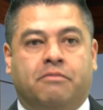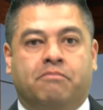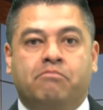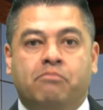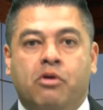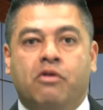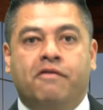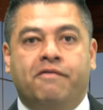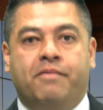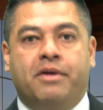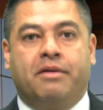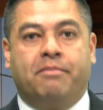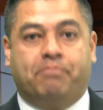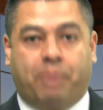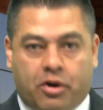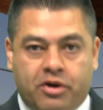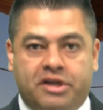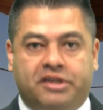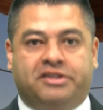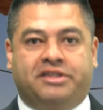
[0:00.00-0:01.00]
movement,
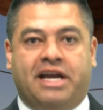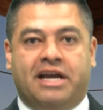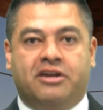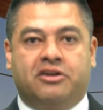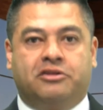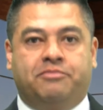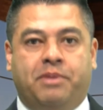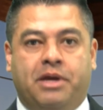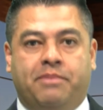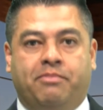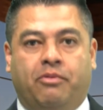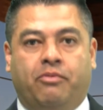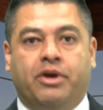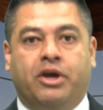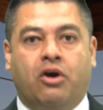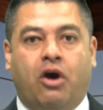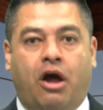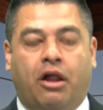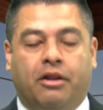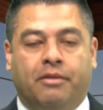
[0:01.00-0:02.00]
Bernie Sanders people,
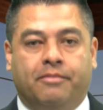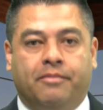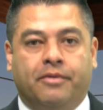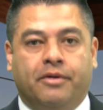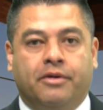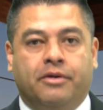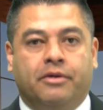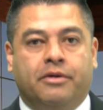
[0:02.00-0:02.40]
we call them,